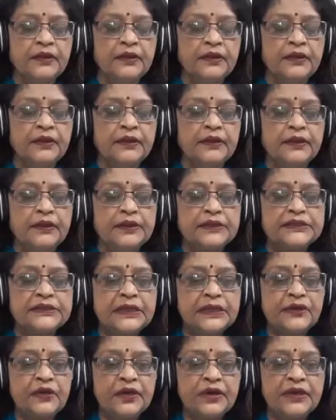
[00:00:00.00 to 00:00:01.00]

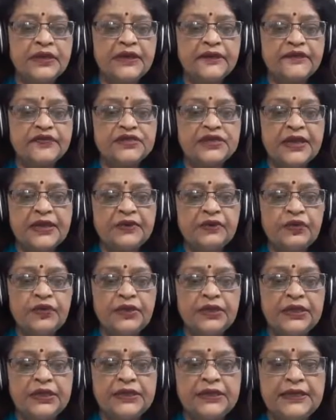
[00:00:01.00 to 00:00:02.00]
Zeron lives
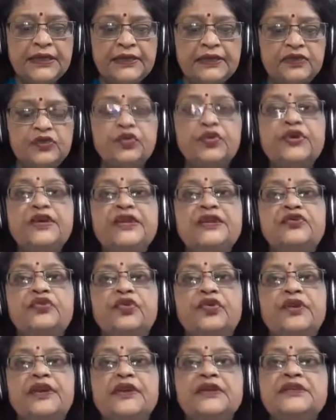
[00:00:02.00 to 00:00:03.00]
alone in a lonely
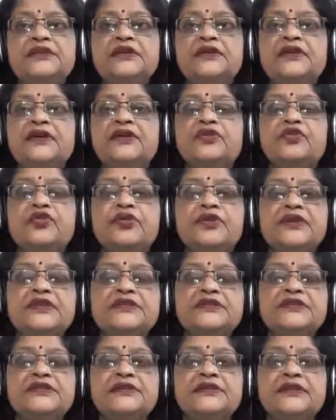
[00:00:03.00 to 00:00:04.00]
cottage. A cottage
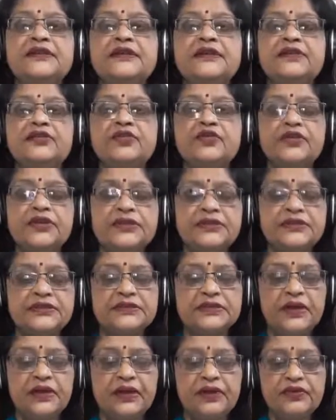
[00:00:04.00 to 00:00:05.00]
is there. Cottage is
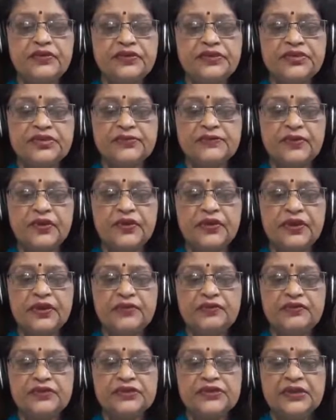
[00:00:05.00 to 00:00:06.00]
a house, a small
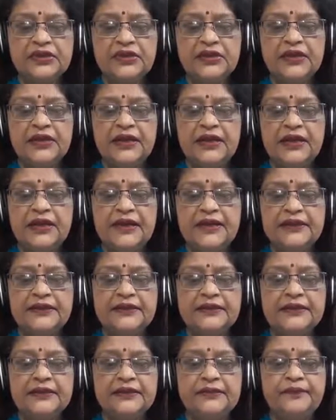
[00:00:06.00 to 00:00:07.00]
house,
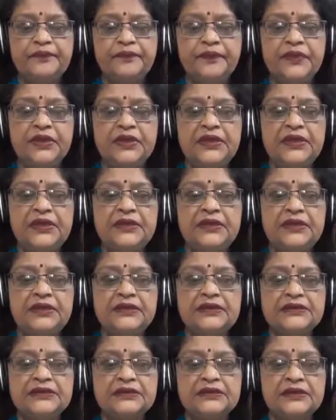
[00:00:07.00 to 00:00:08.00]
and
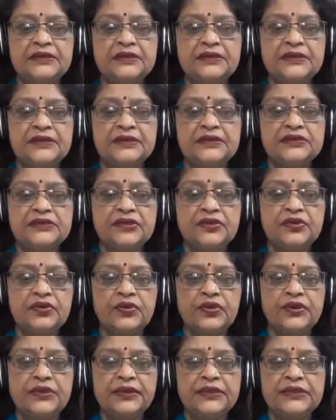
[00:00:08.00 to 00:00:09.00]

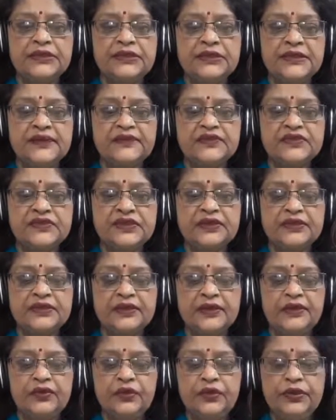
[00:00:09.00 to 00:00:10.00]
Zeron, he lives there
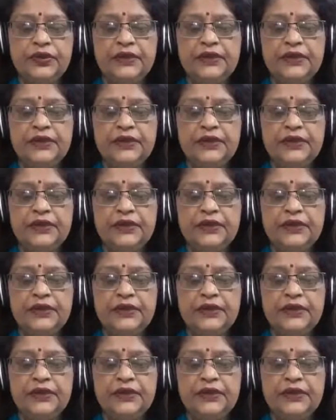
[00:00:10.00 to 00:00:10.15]
alone.